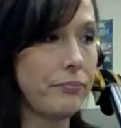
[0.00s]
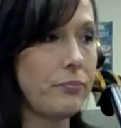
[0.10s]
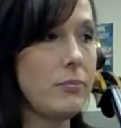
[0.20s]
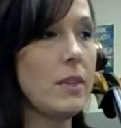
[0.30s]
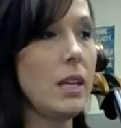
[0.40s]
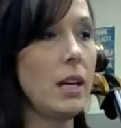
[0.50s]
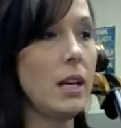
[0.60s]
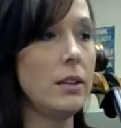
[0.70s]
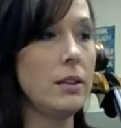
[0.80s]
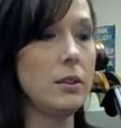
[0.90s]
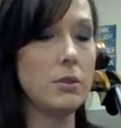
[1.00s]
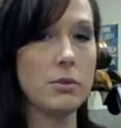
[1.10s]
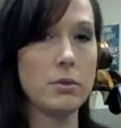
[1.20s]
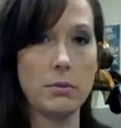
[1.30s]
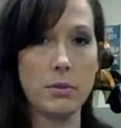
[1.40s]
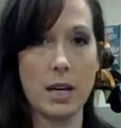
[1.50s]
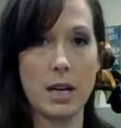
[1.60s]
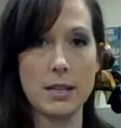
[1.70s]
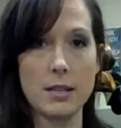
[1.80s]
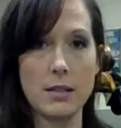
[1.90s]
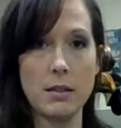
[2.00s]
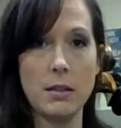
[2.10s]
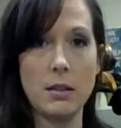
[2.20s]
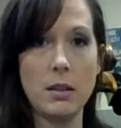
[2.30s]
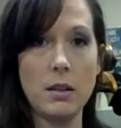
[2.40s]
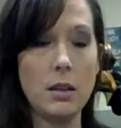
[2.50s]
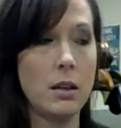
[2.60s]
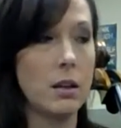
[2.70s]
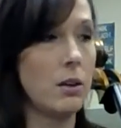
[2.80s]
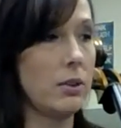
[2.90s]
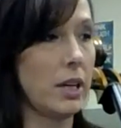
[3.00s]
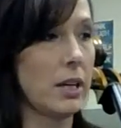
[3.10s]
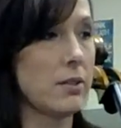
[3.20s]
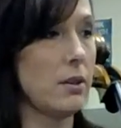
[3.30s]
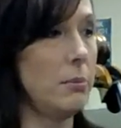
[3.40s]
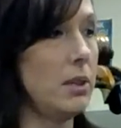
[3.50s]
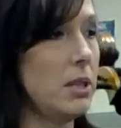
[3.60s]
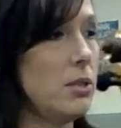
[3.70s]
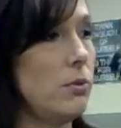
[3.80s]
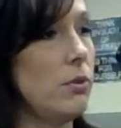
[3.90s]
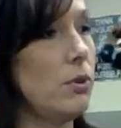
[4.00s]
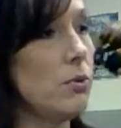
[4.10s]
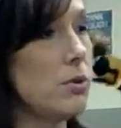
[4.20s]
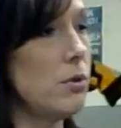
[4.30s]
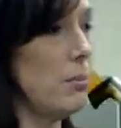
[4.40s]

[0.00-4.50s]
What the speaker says: And then there's a rest. Okay, so I'm going to do those 2